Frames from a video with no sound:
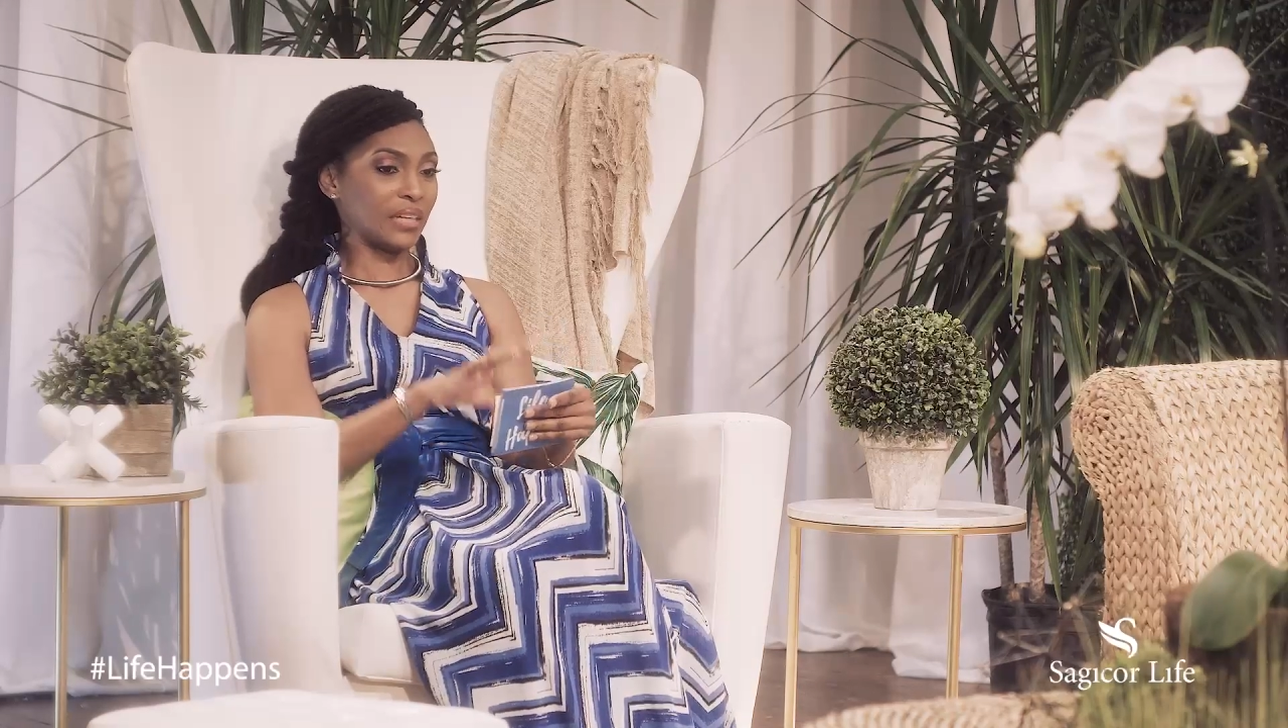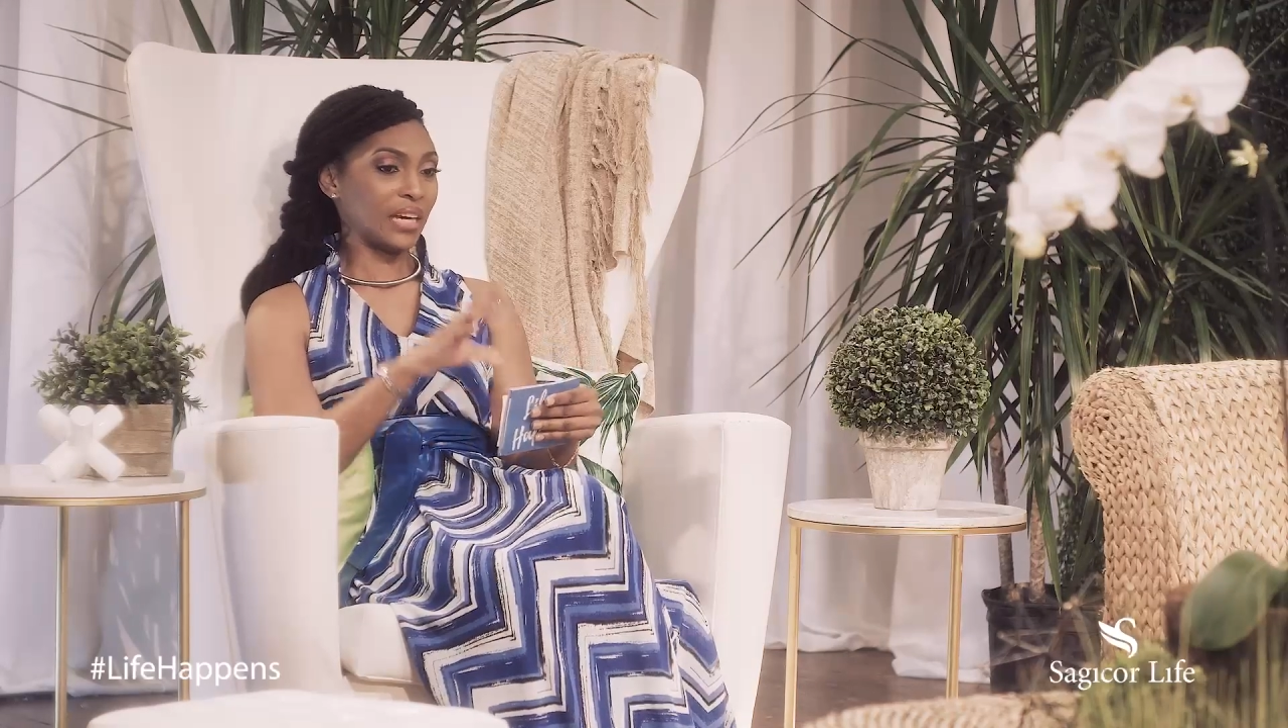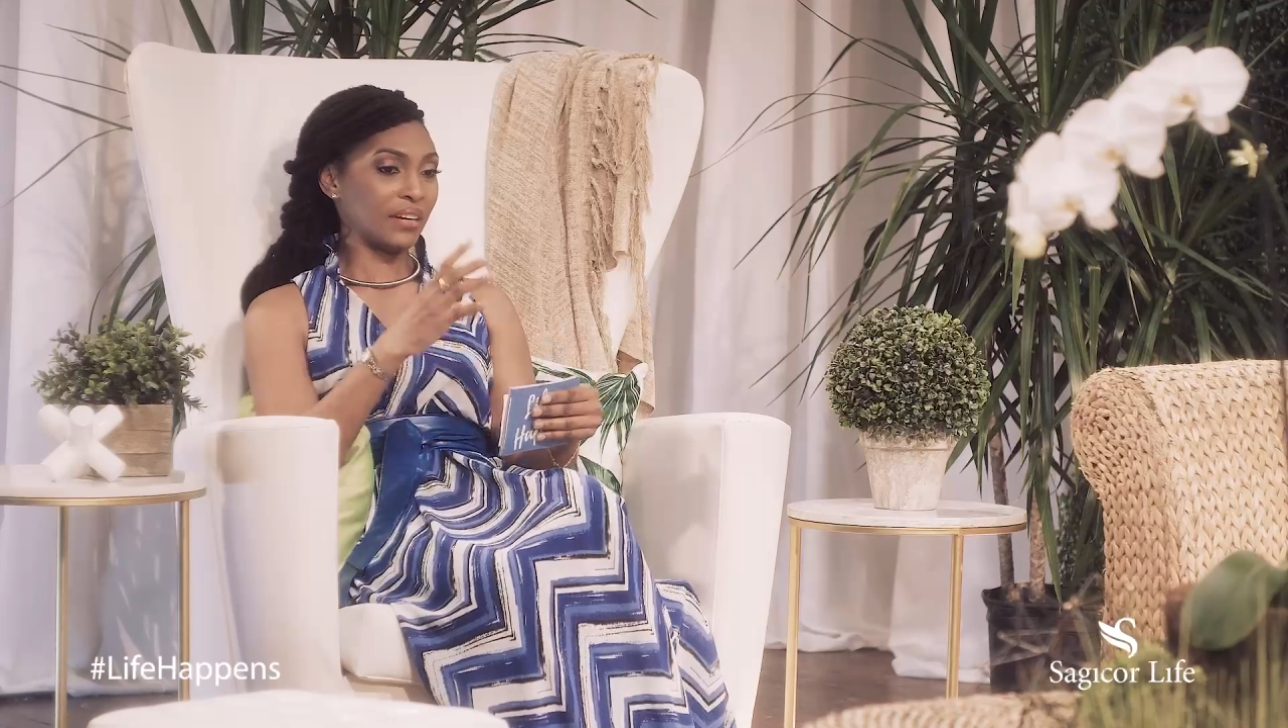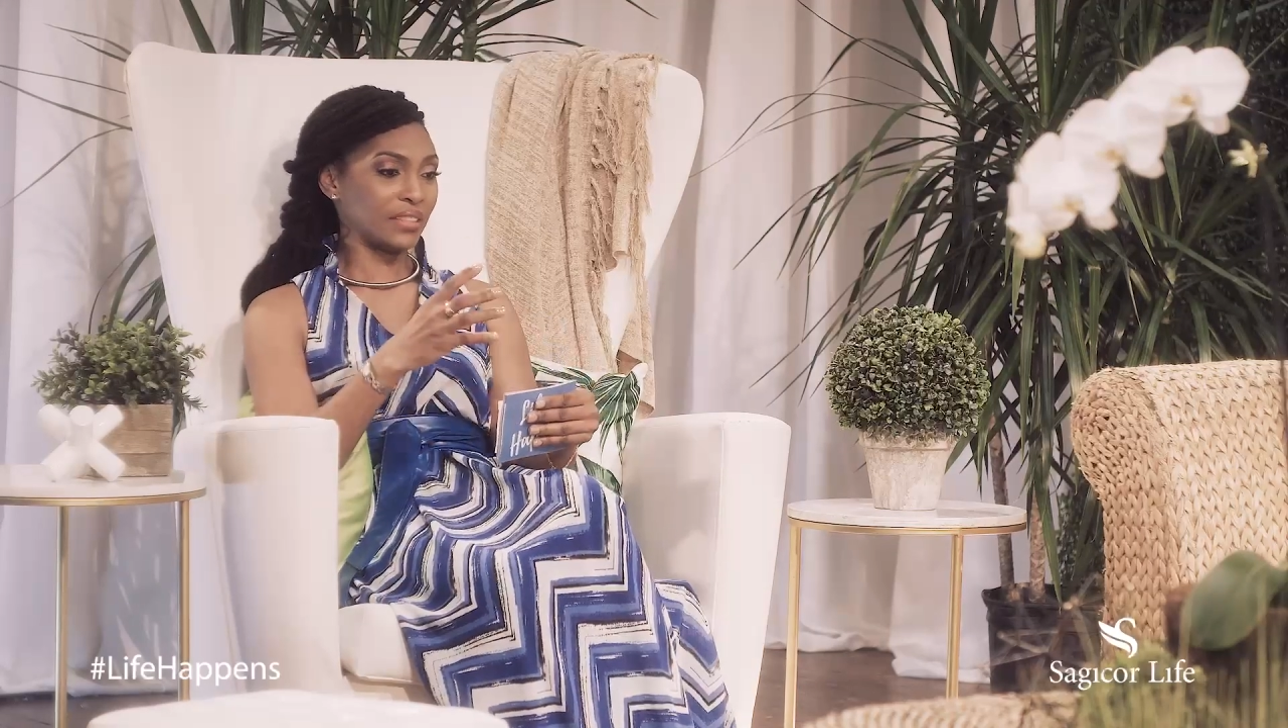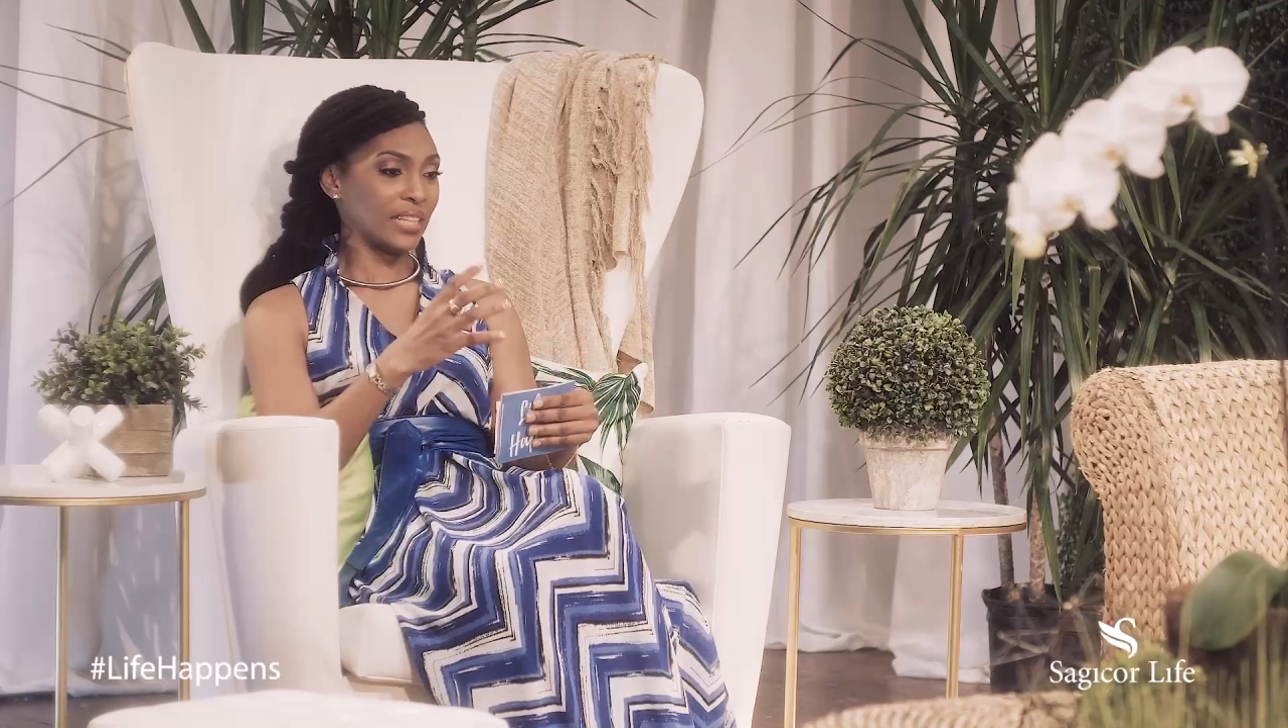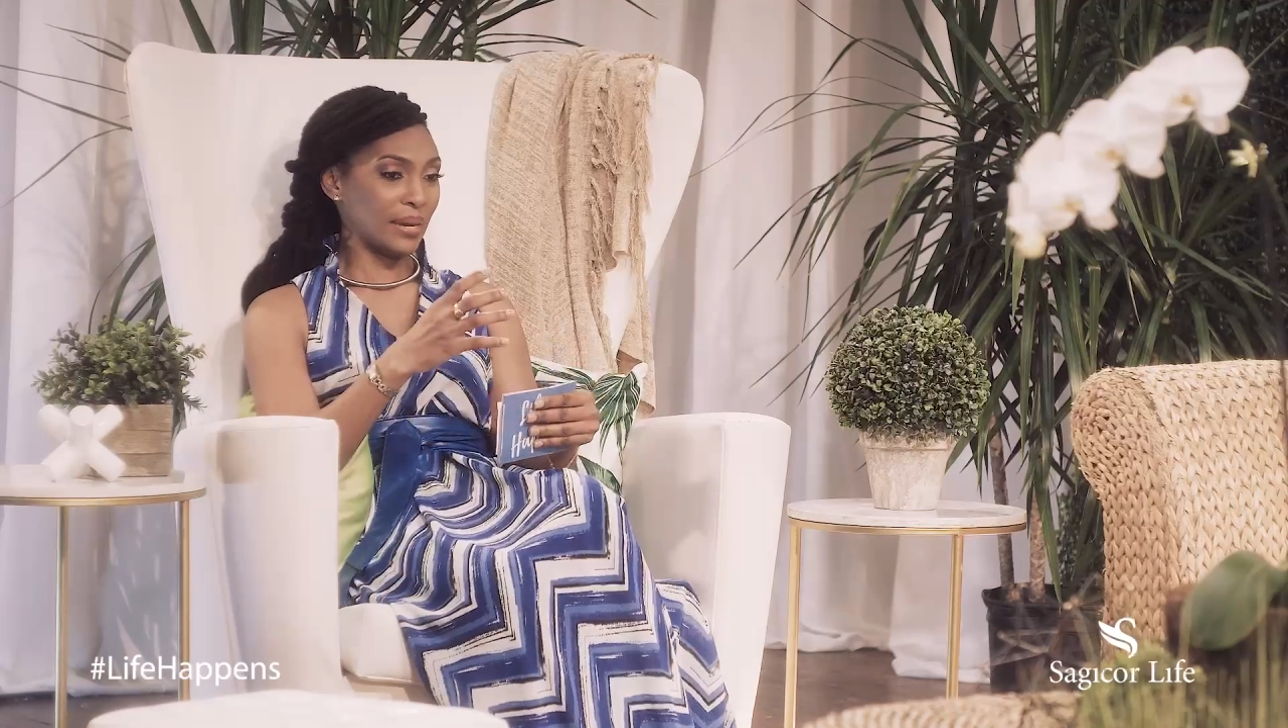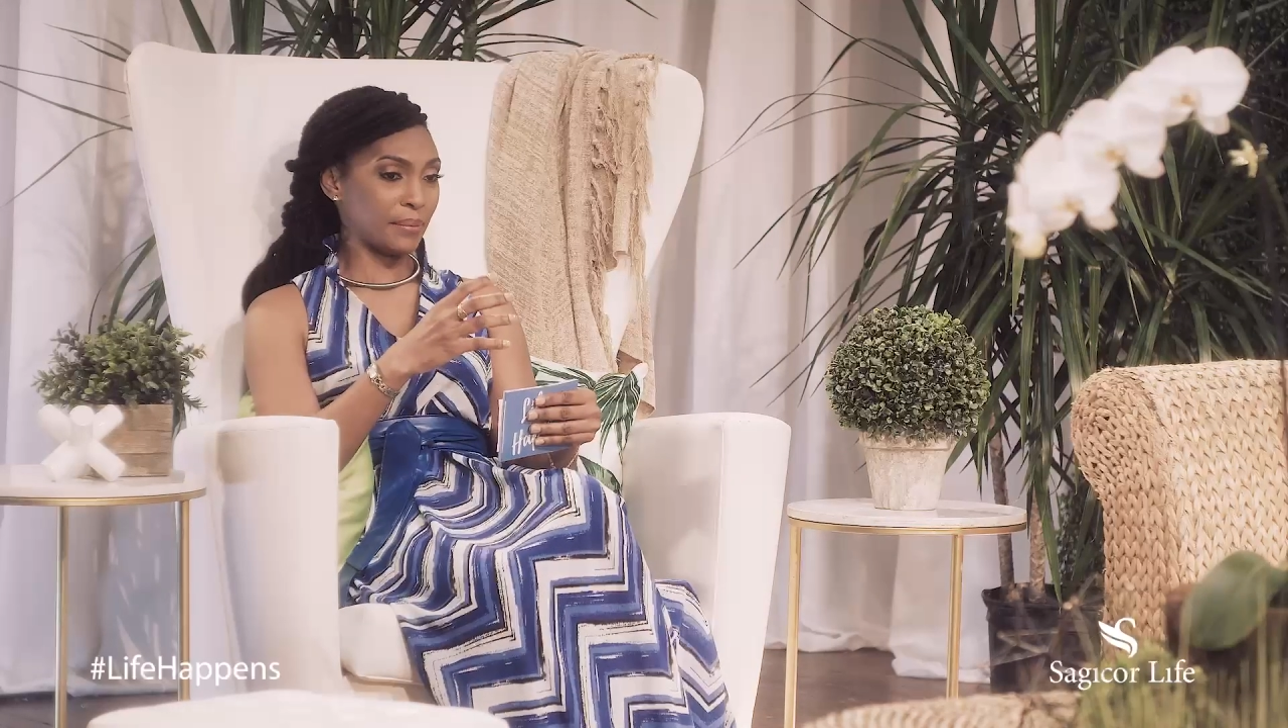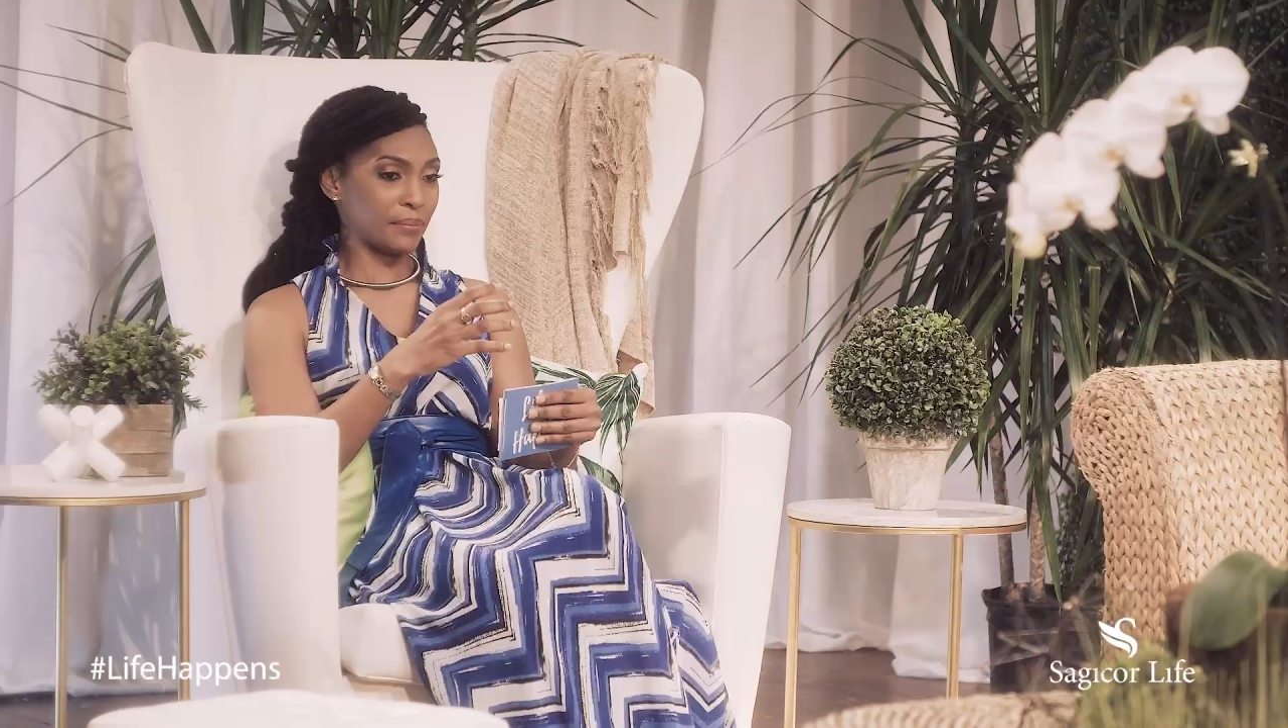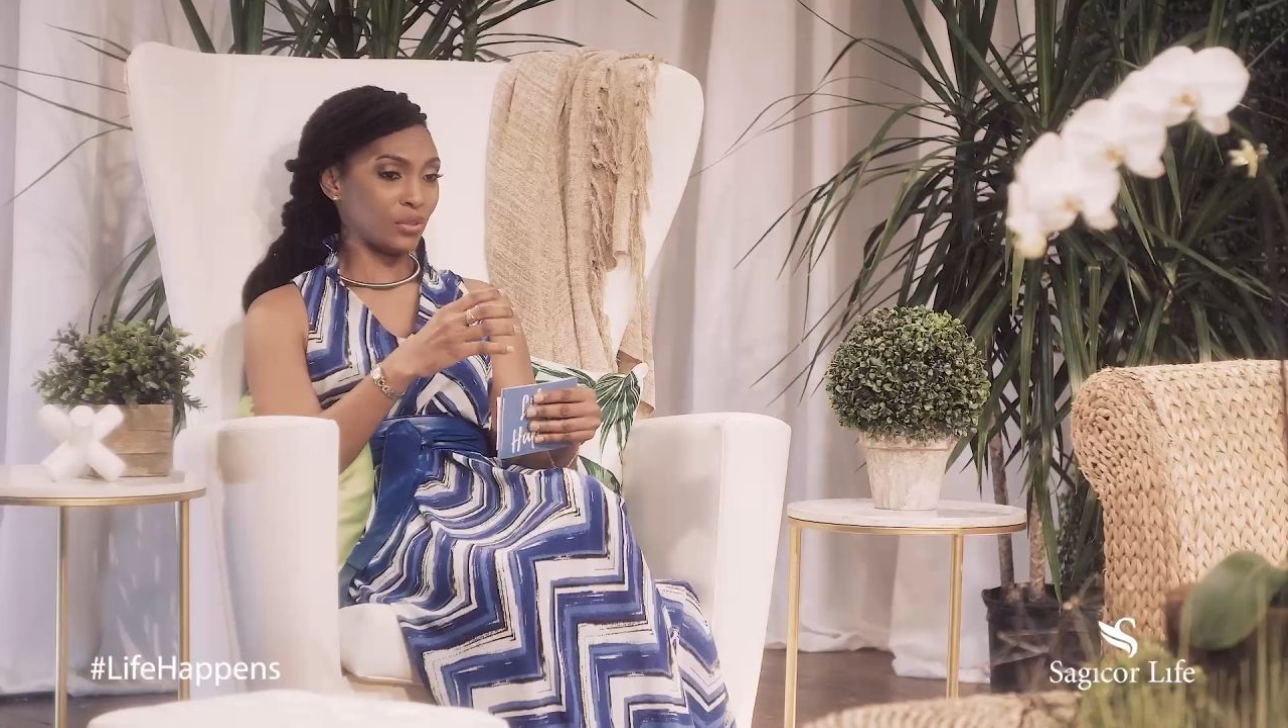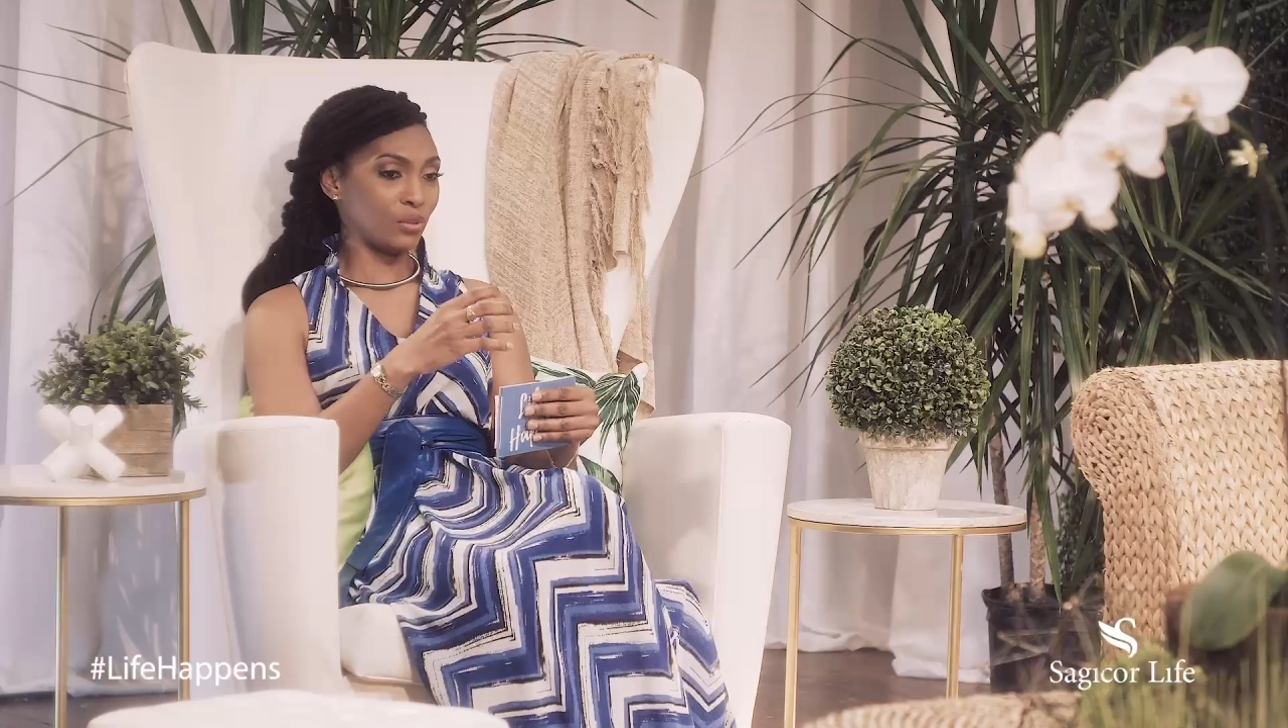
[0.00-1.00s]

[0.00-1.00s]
every time